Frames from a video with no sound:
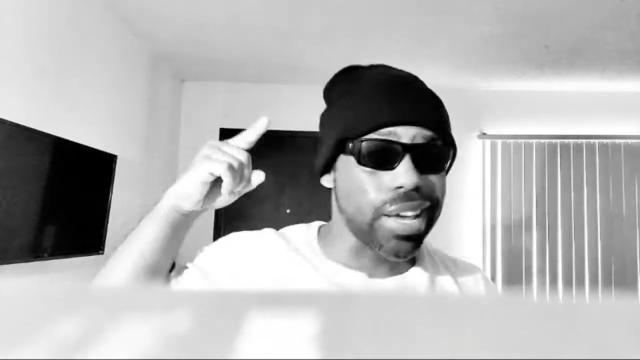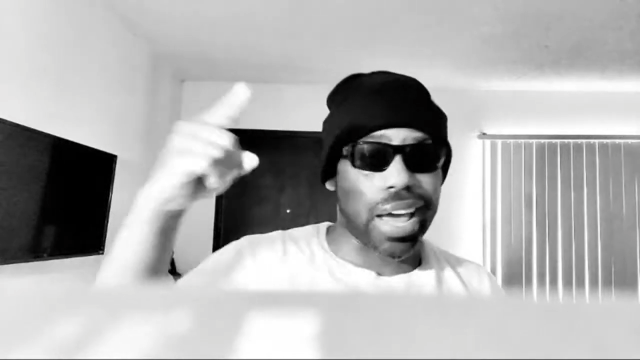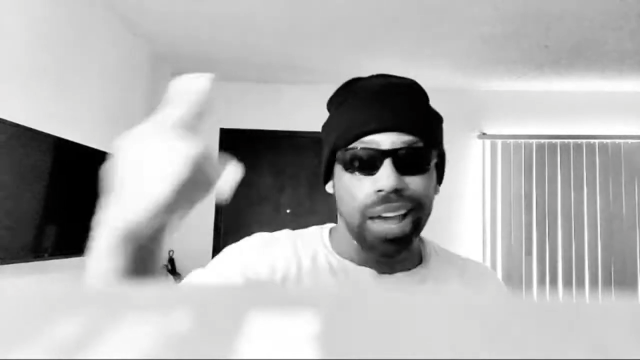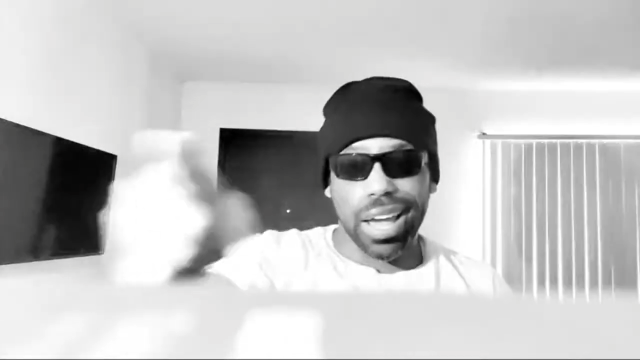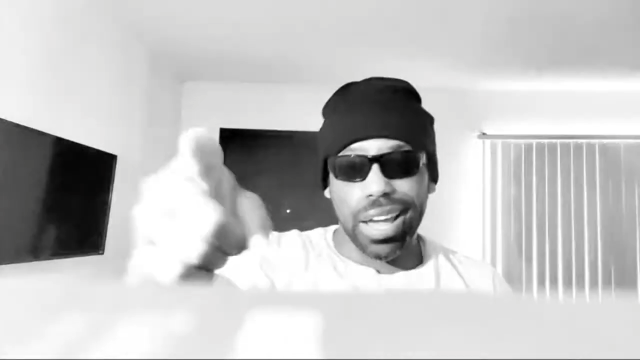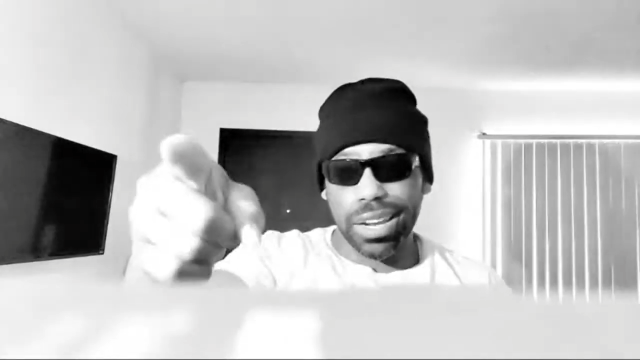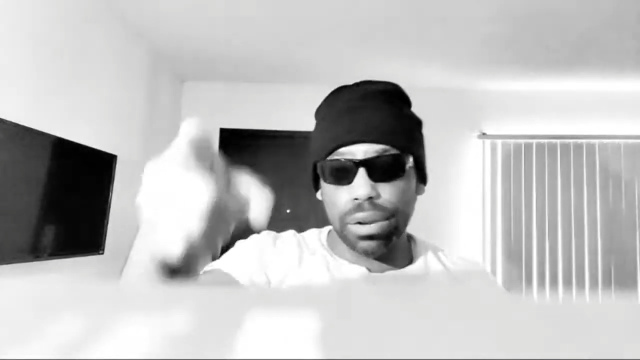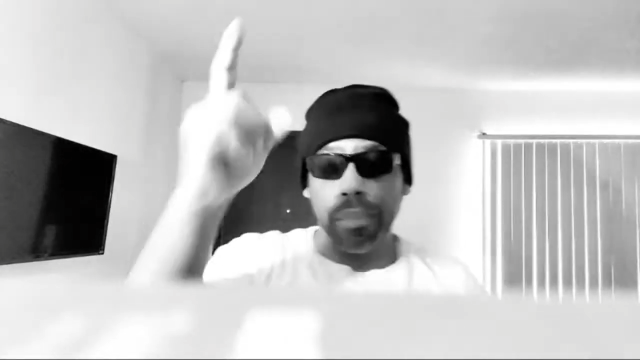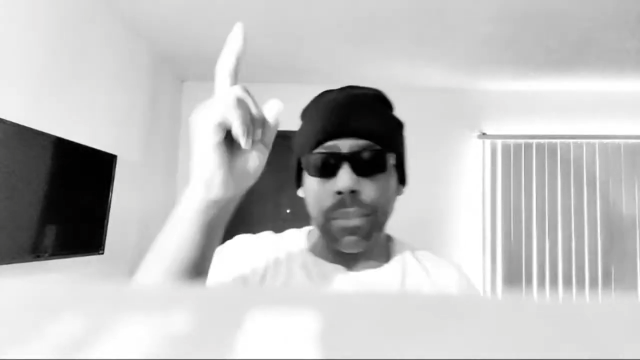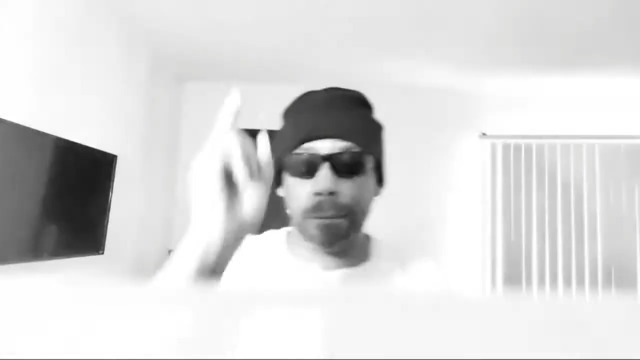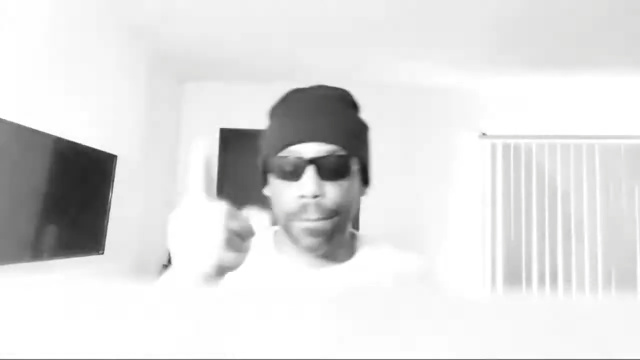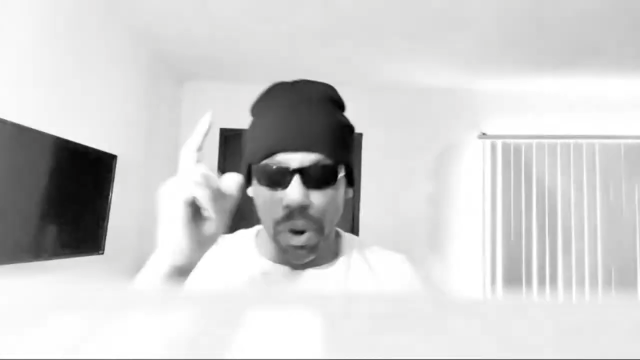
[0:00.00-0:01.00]
All right?
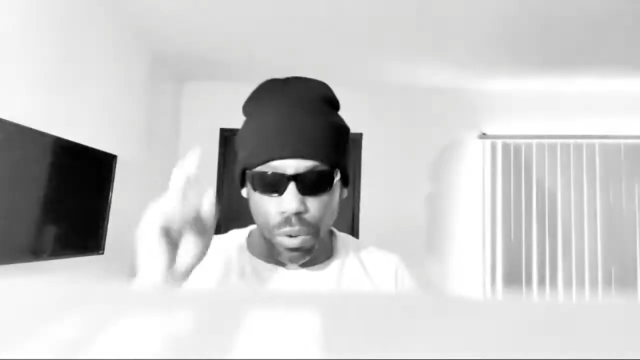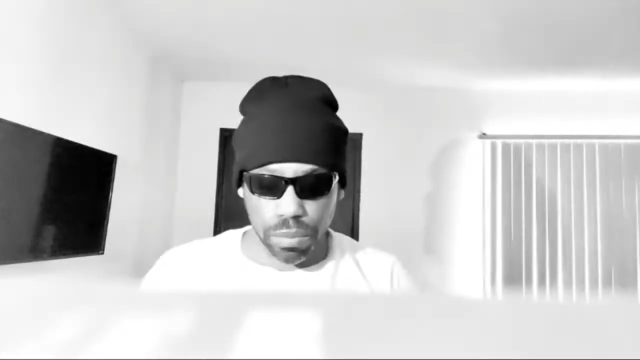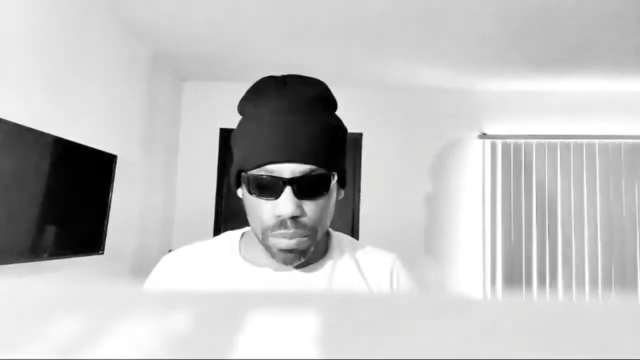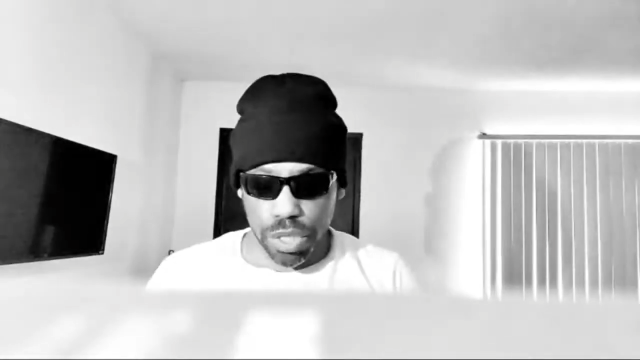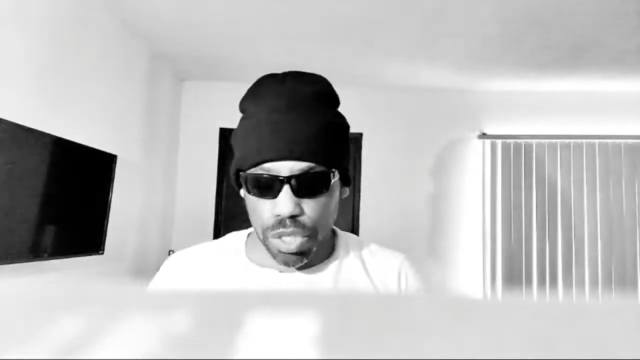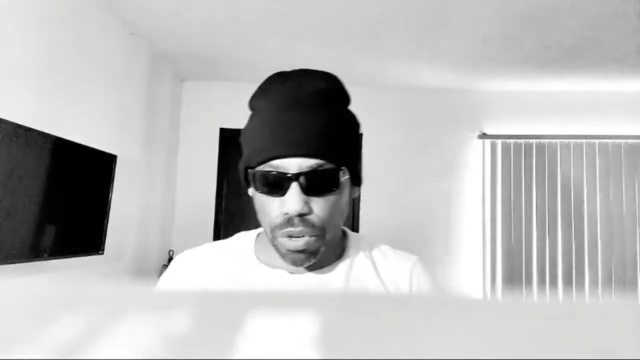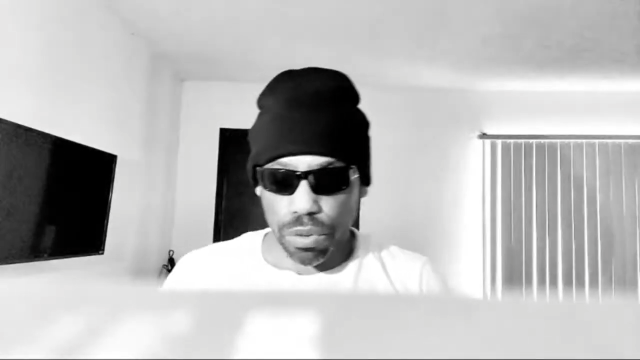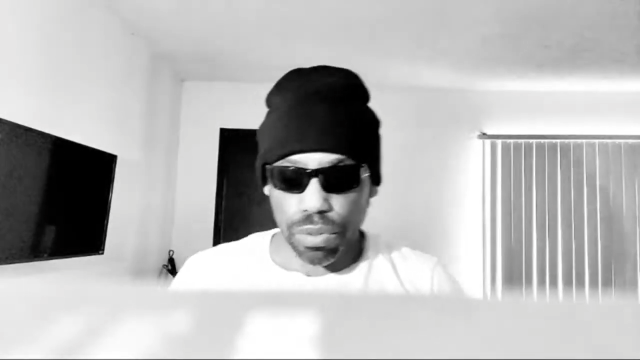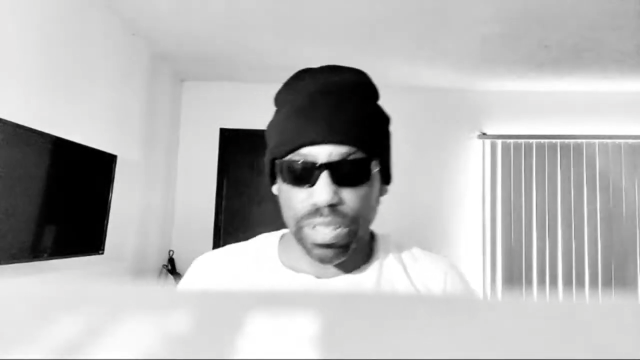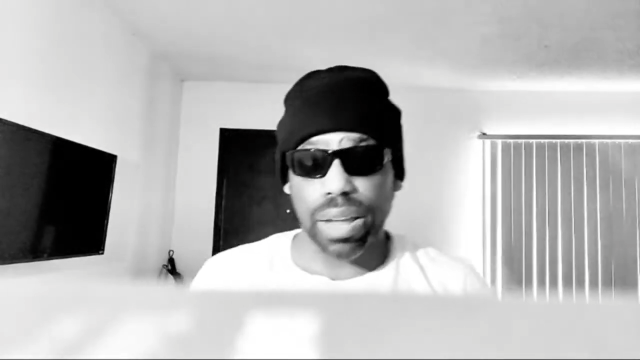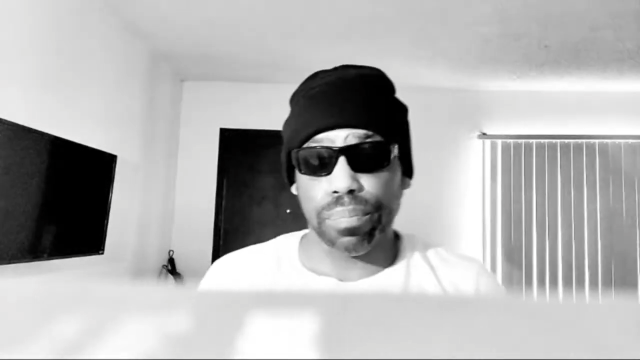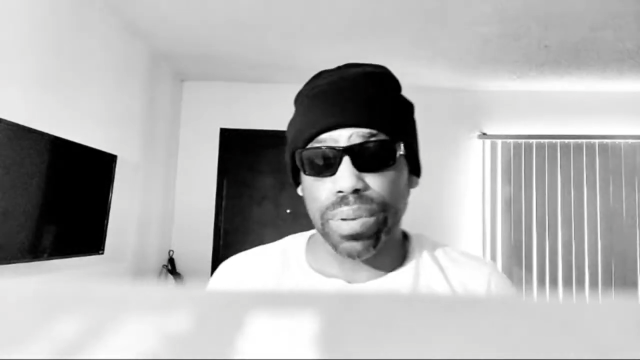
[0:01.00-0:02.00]
Boom. So, with
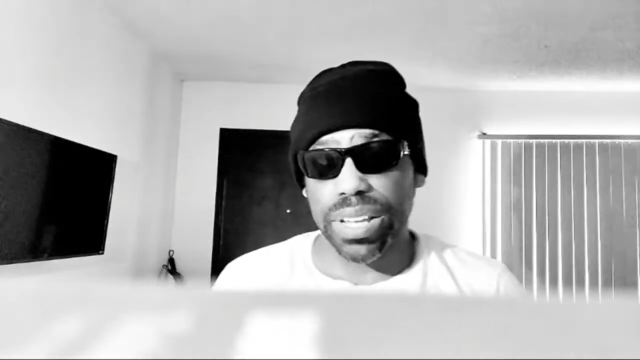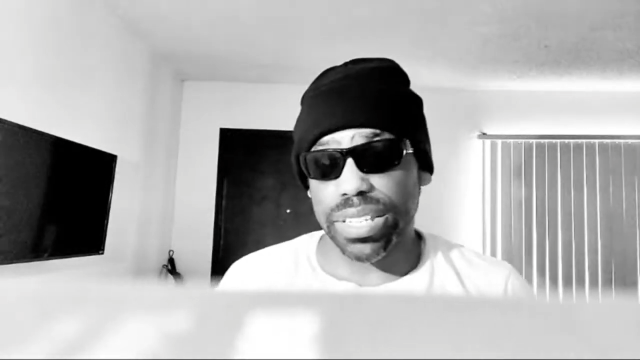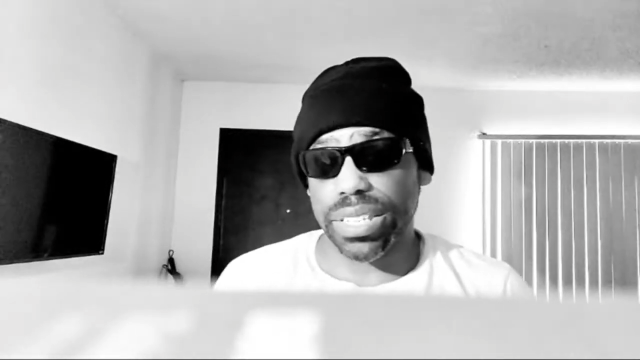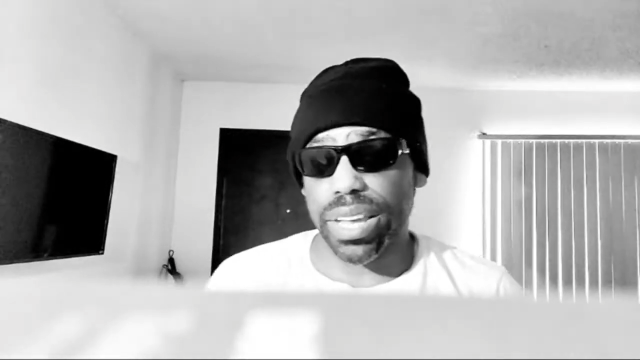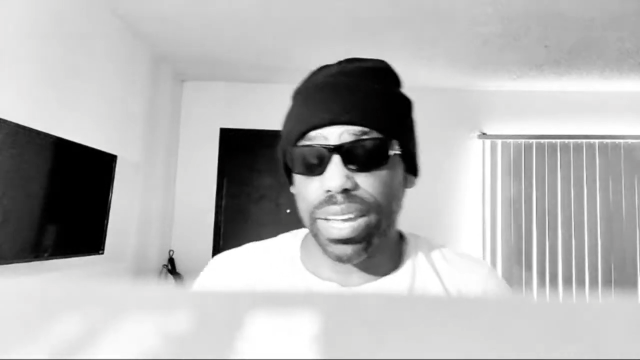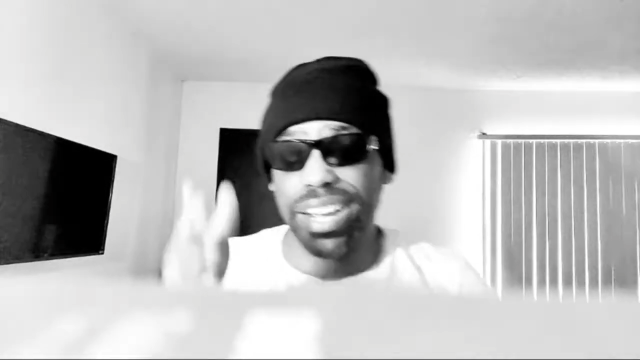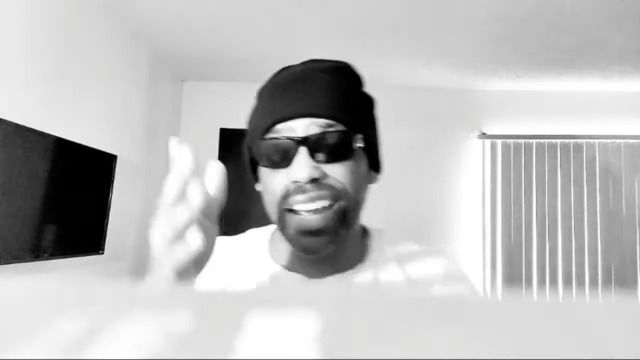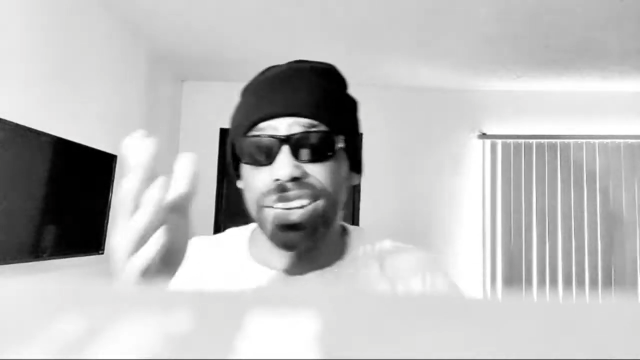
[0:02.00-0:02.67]
that being said,